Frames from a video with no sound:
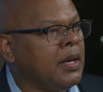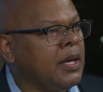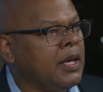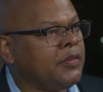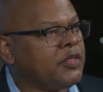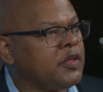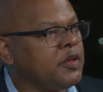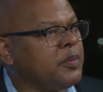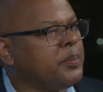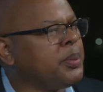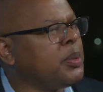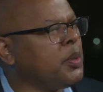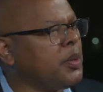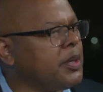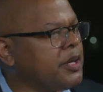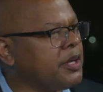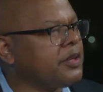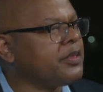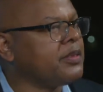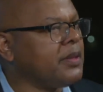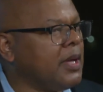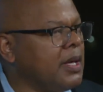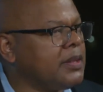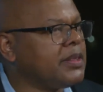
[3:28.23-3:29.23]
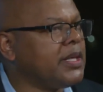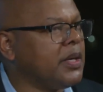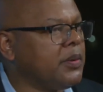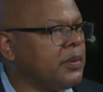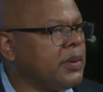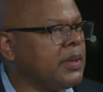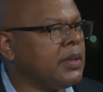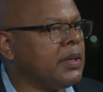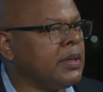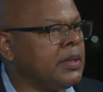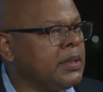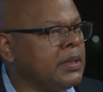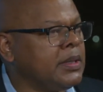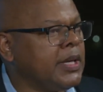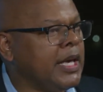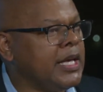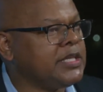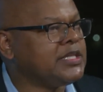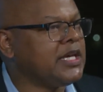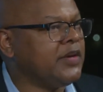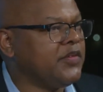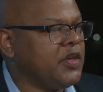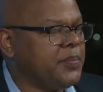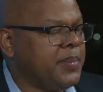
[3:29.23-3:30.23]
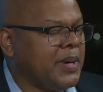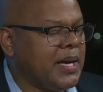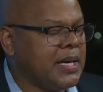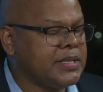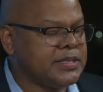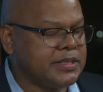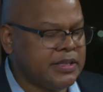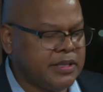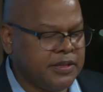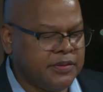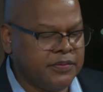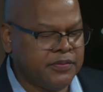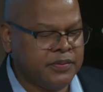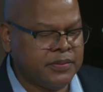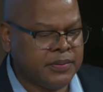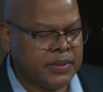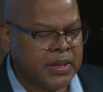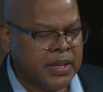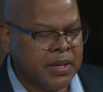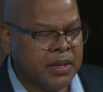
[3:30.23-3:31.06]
employer thought they were HIV positive,